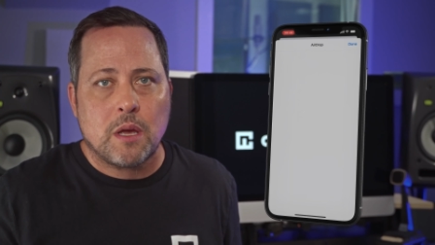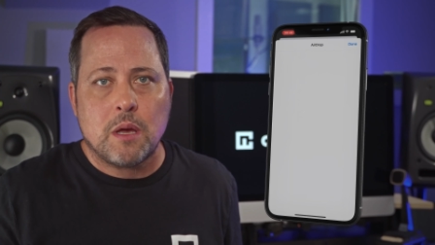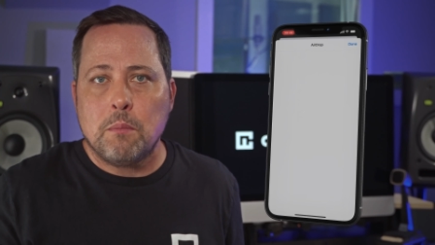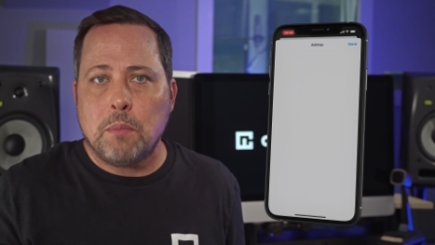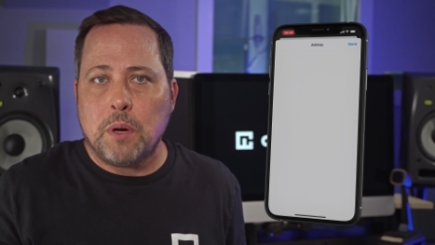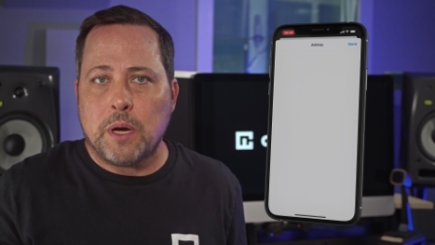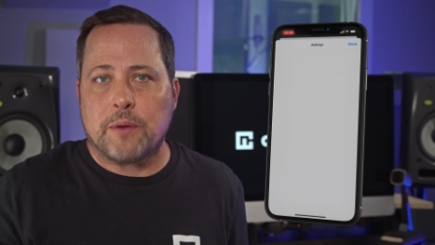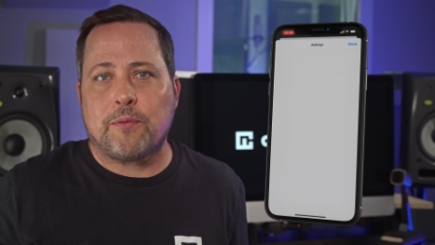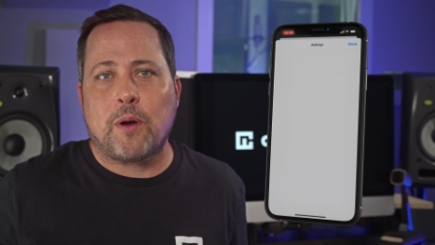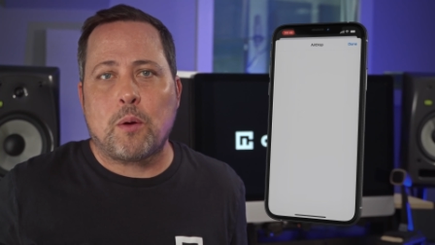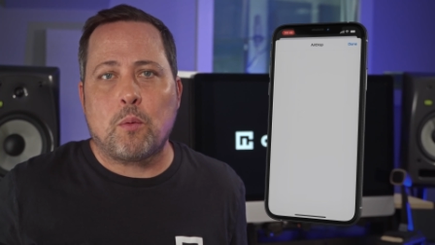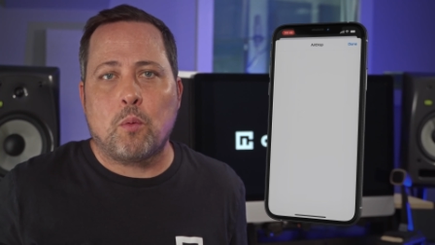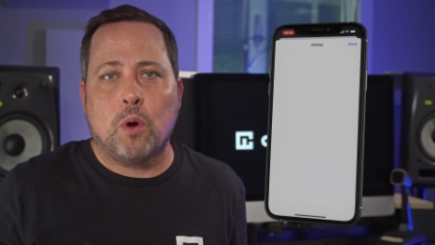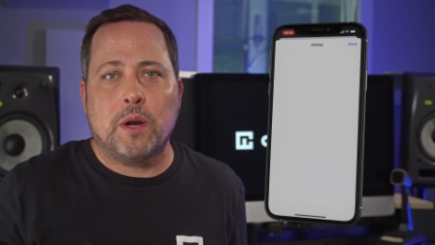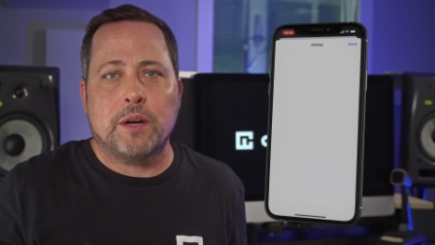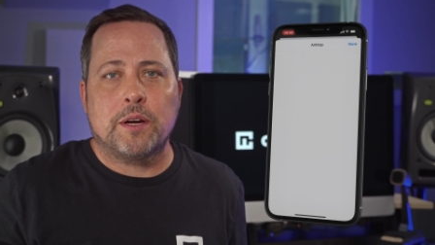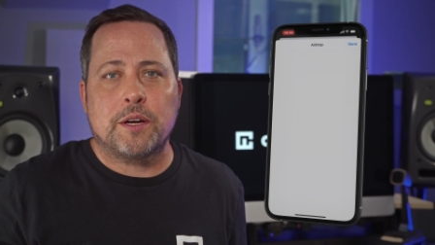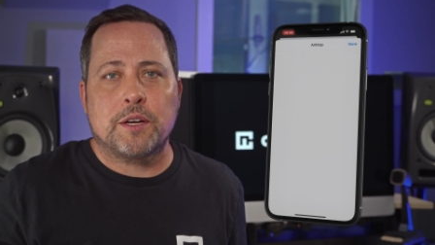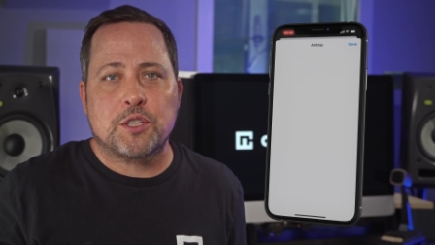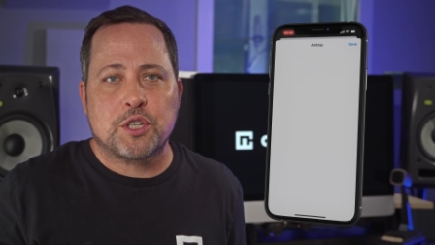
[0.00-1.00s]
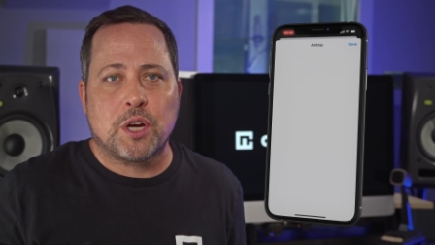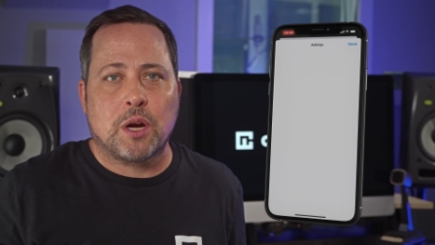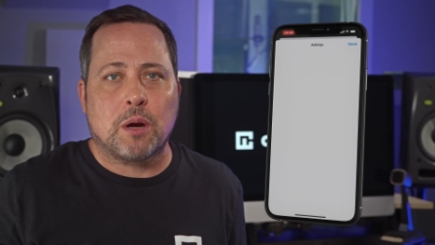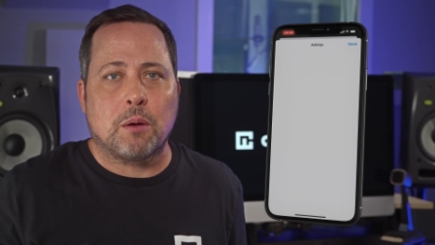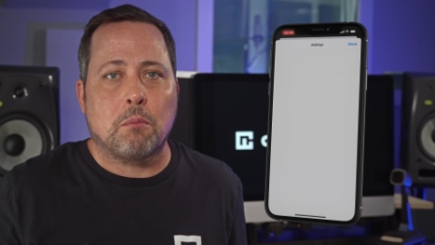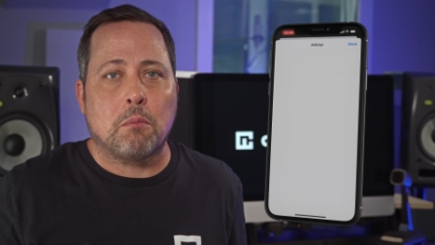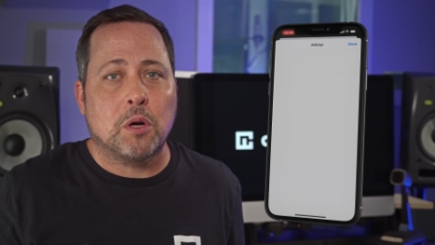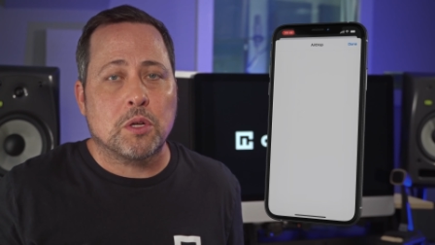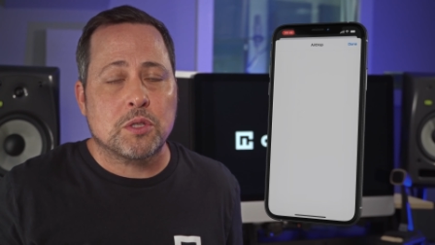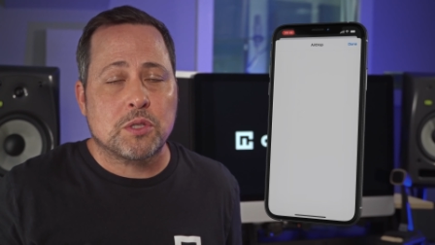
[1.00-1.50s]
but if I wanted to share
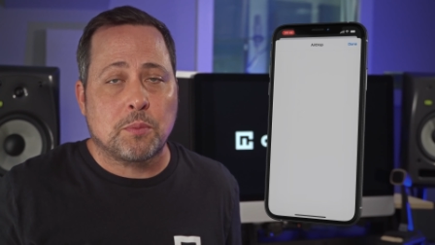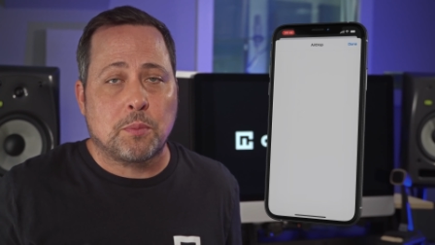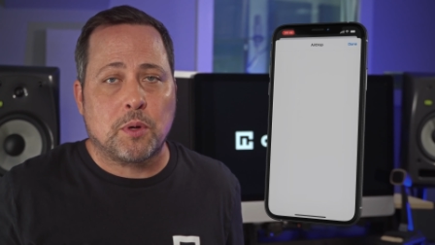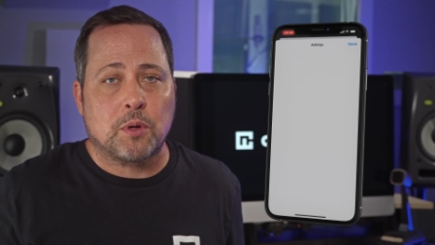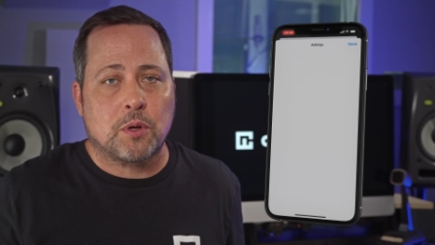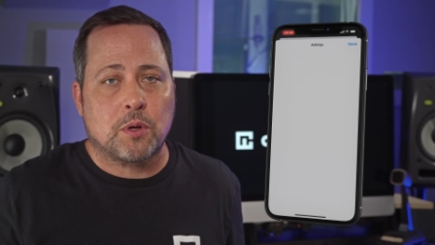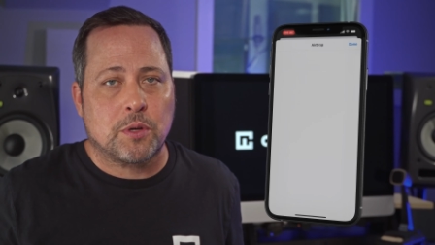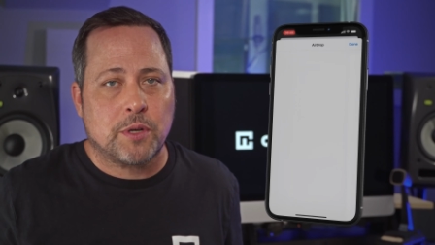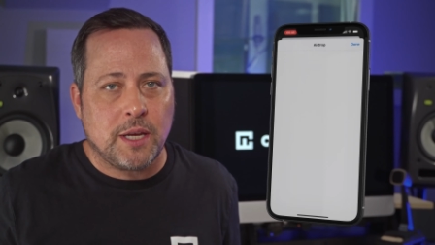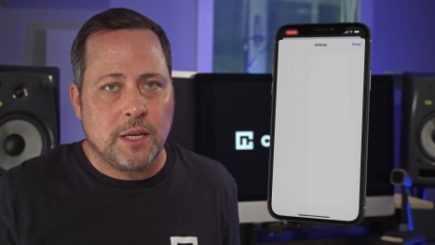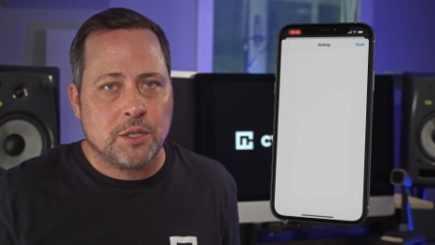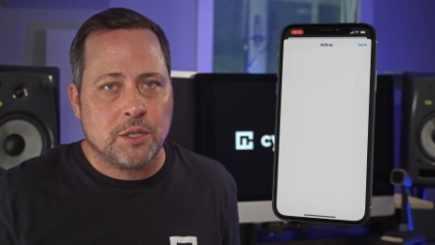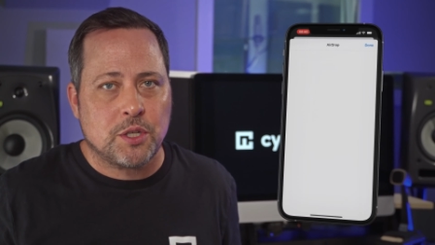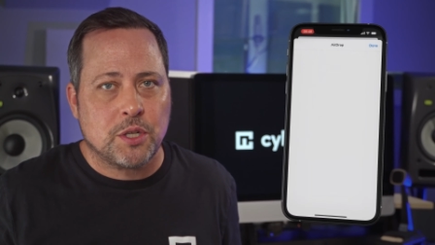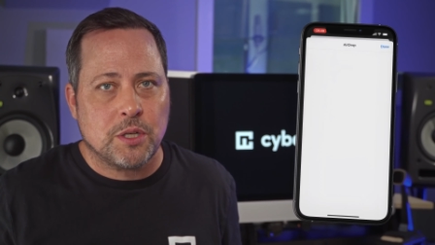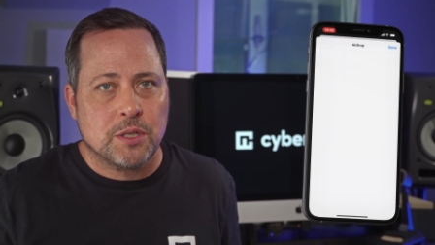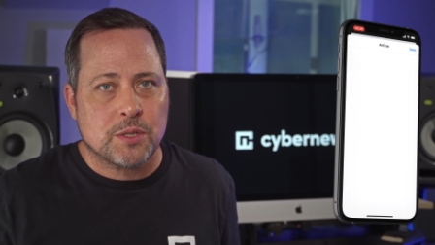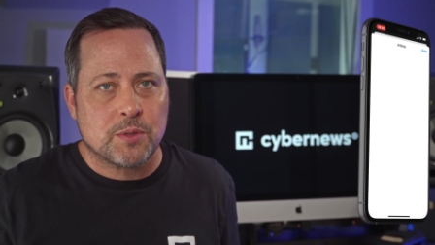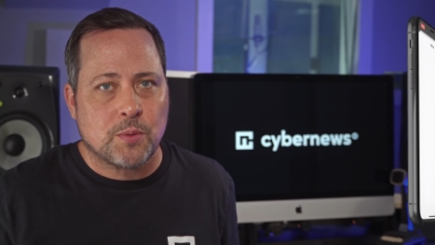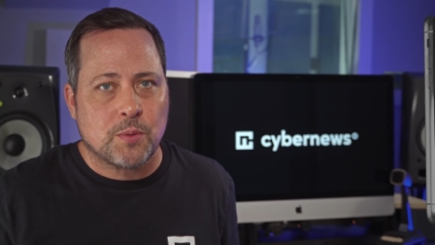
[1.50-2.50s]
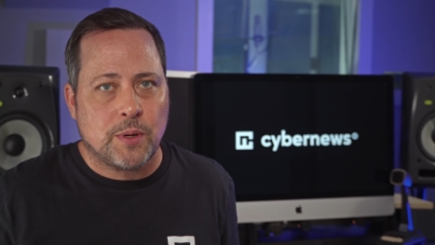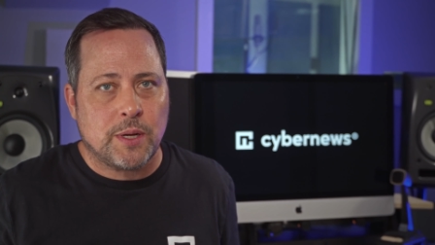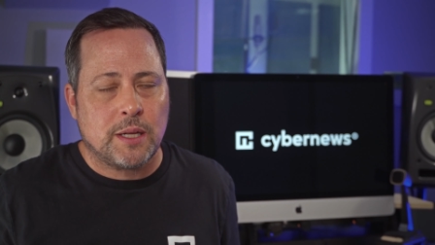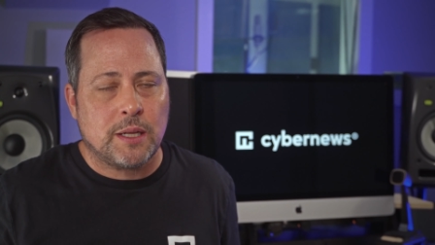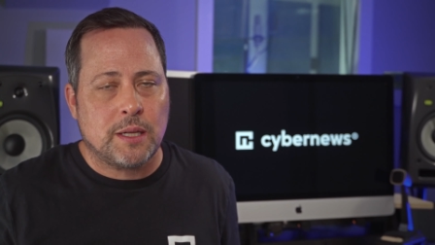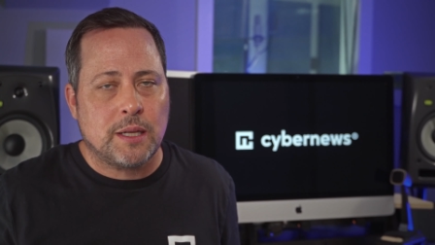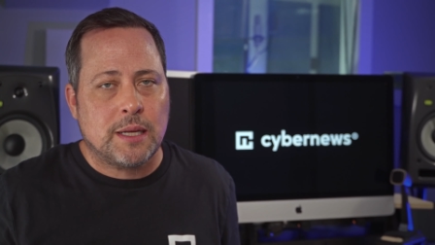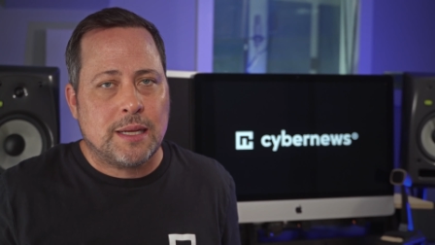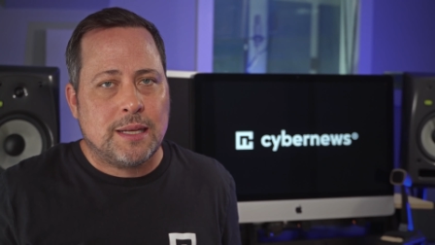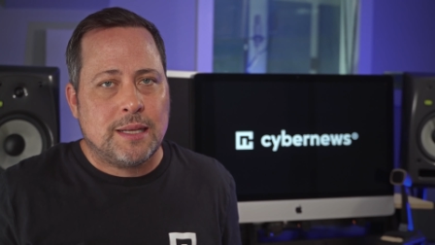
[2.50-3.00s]
multiple credentials,
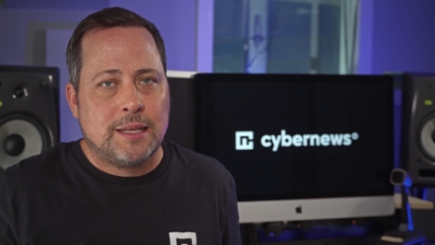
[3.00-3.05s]
well,